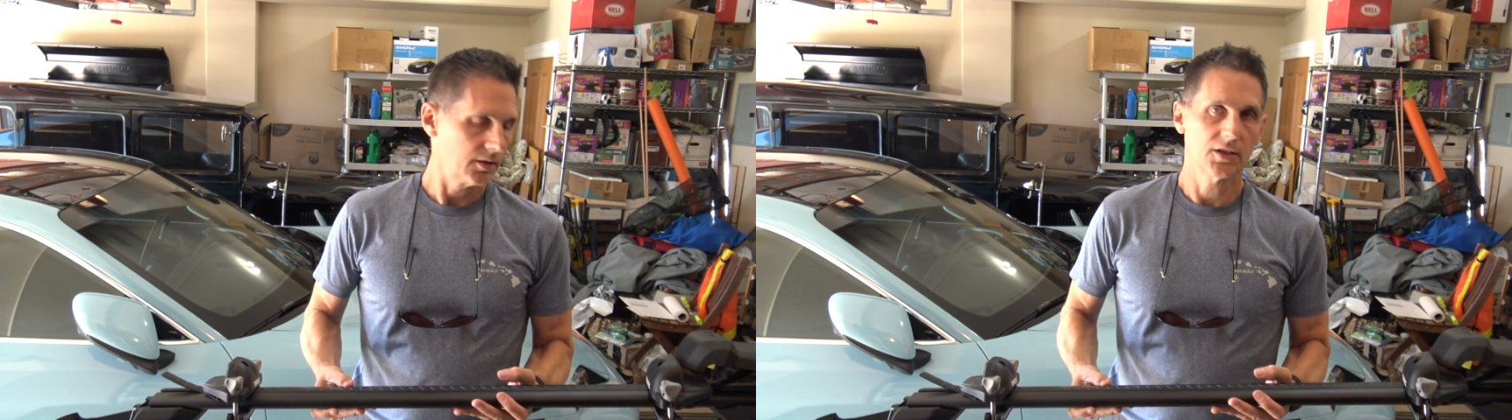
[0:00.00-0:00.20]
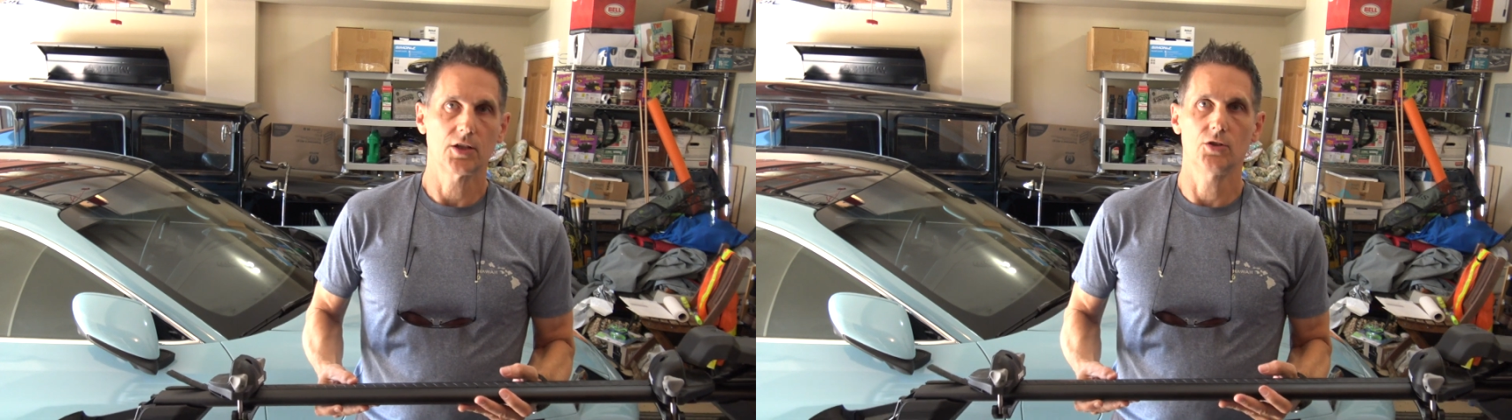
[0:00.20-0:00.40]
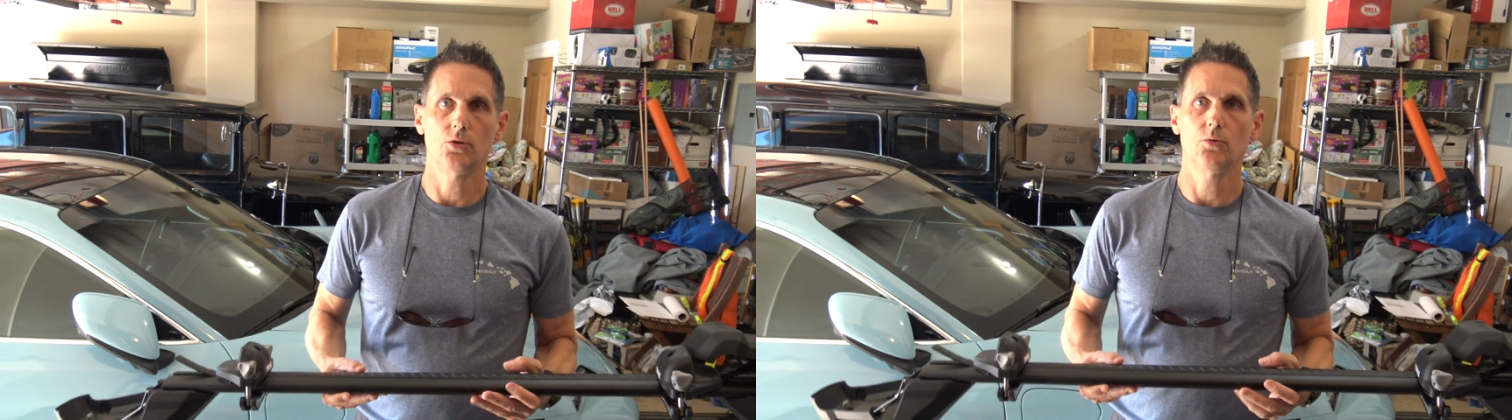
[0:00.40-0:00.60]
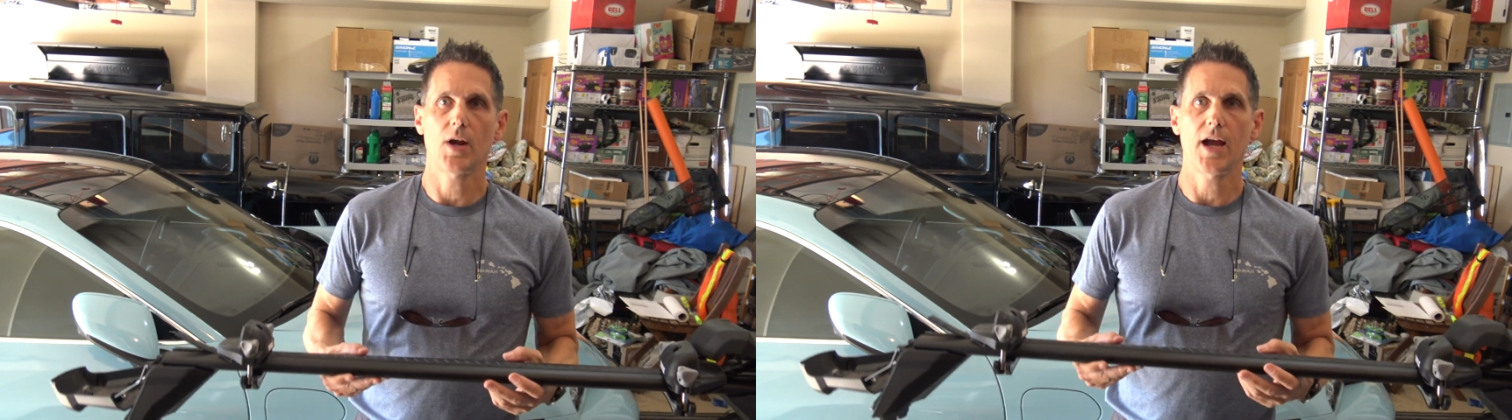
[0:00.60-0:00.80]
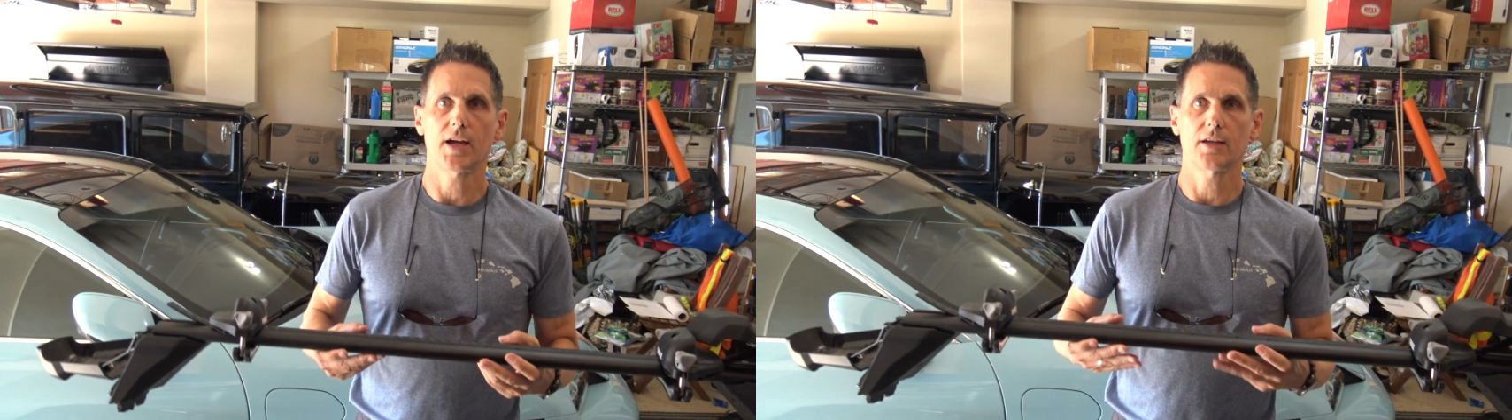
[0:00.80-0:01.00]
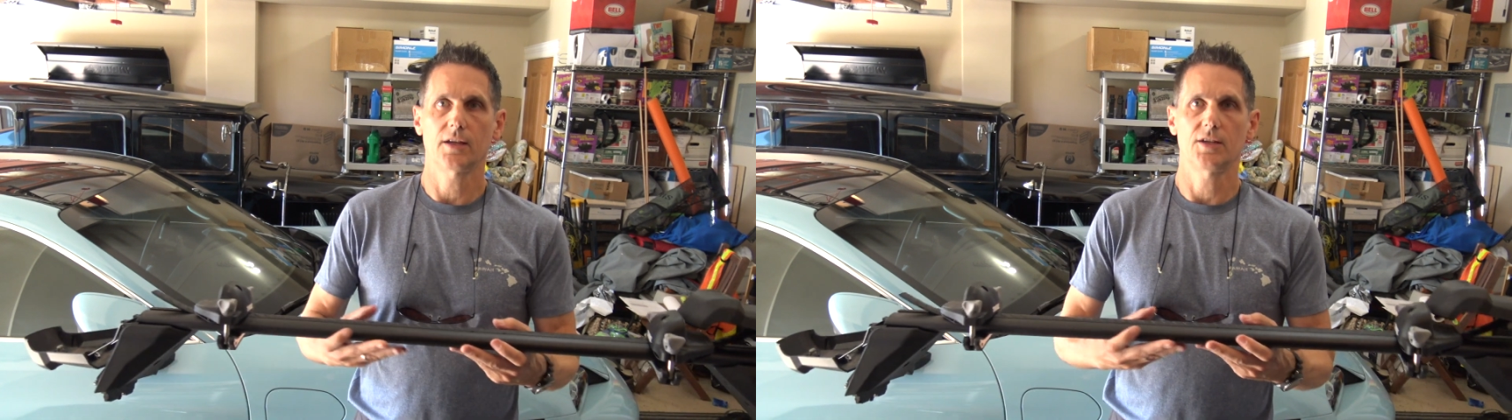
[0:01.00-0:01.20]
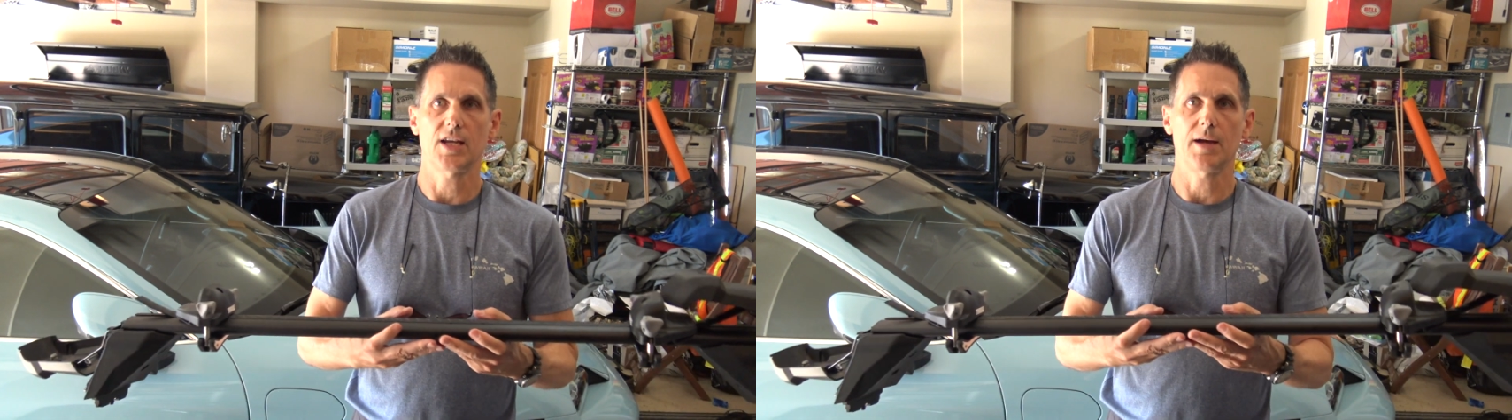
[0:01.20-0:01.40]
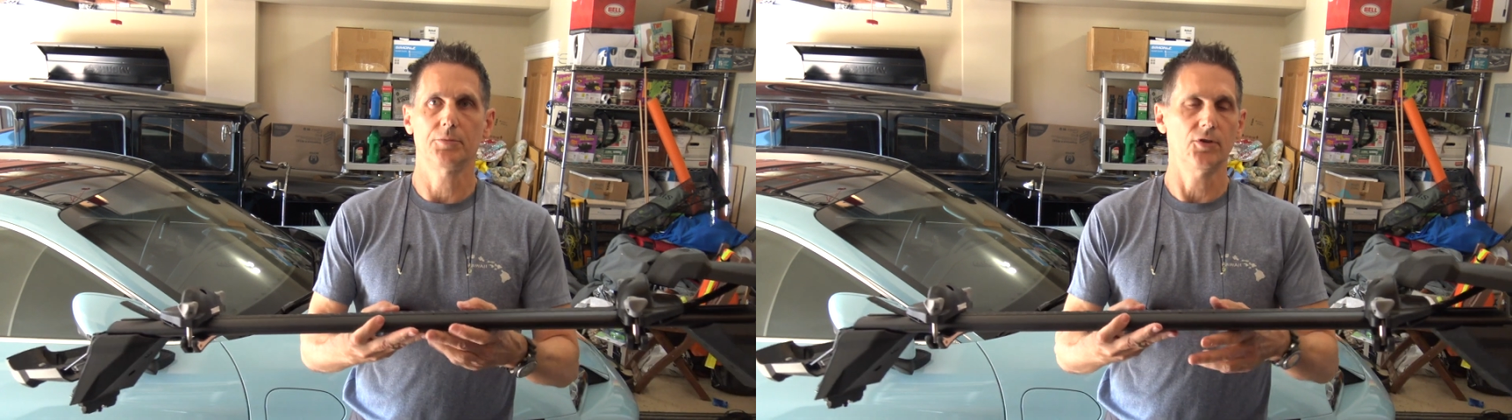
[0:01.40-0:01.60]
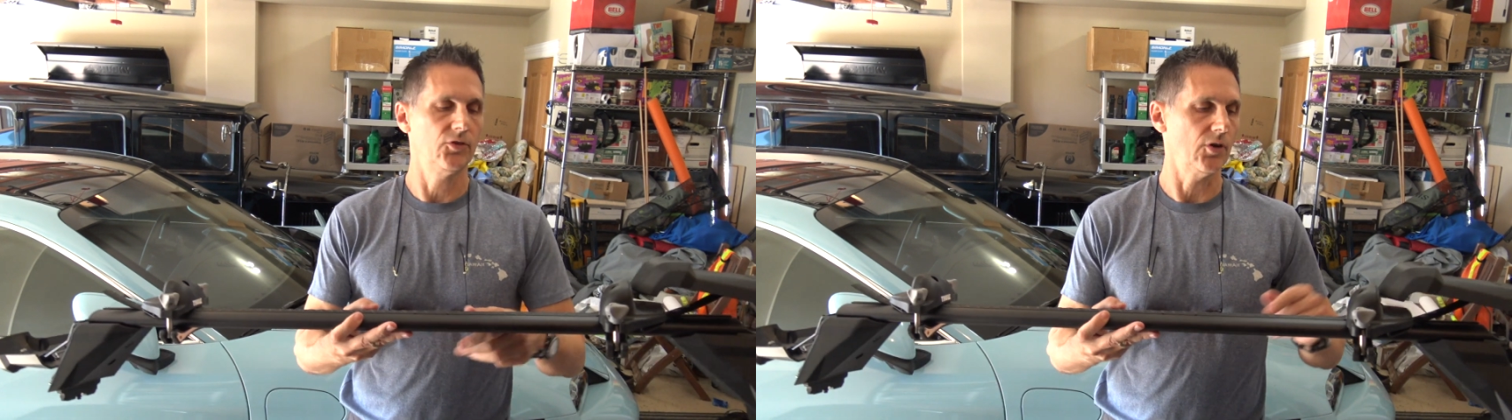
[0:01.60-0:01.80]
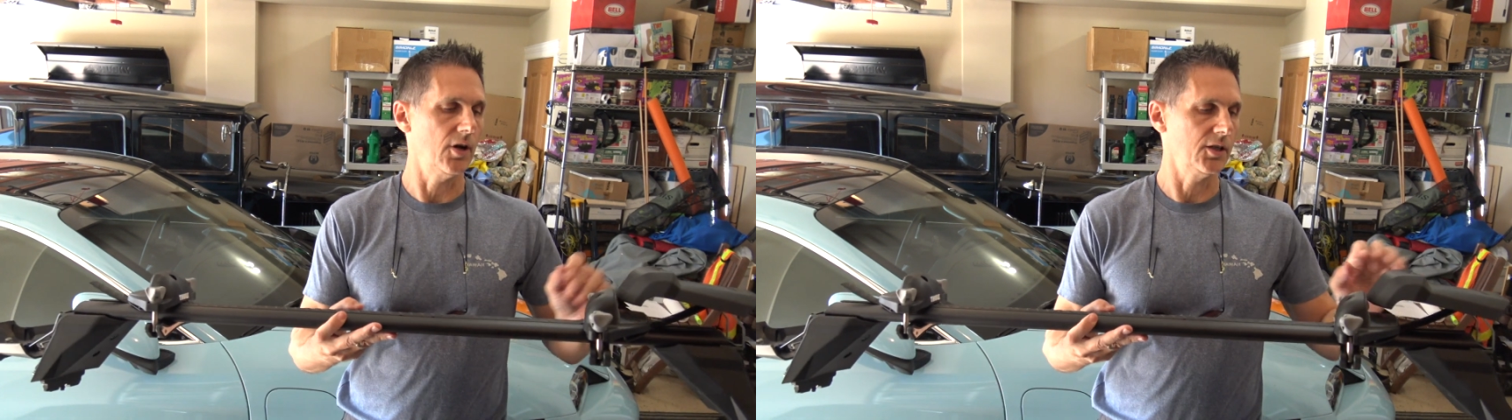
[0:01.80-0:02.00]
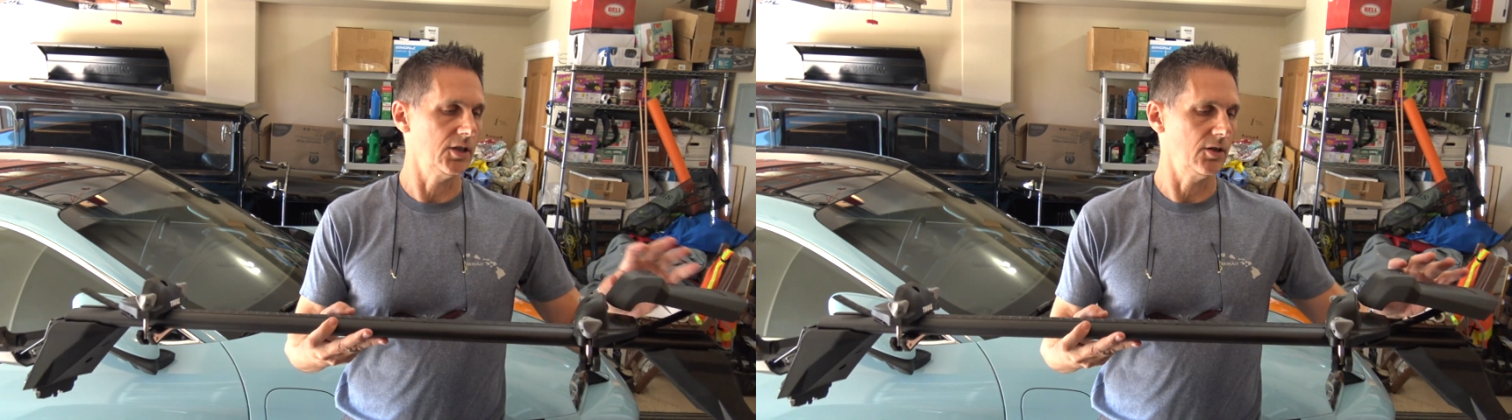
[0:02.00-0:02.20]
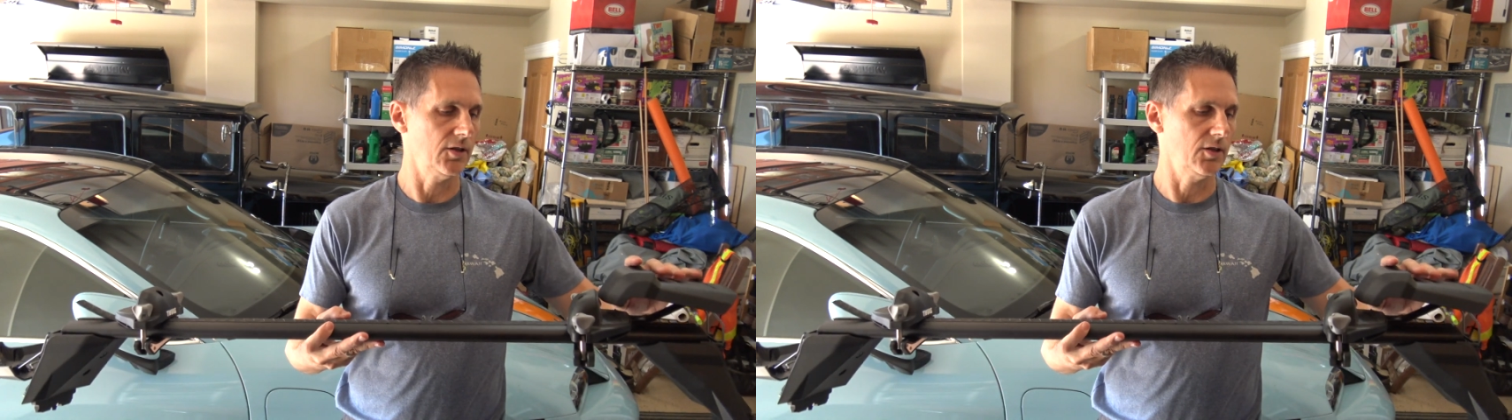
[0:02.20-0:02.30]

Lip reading: canoe rack adapters on here.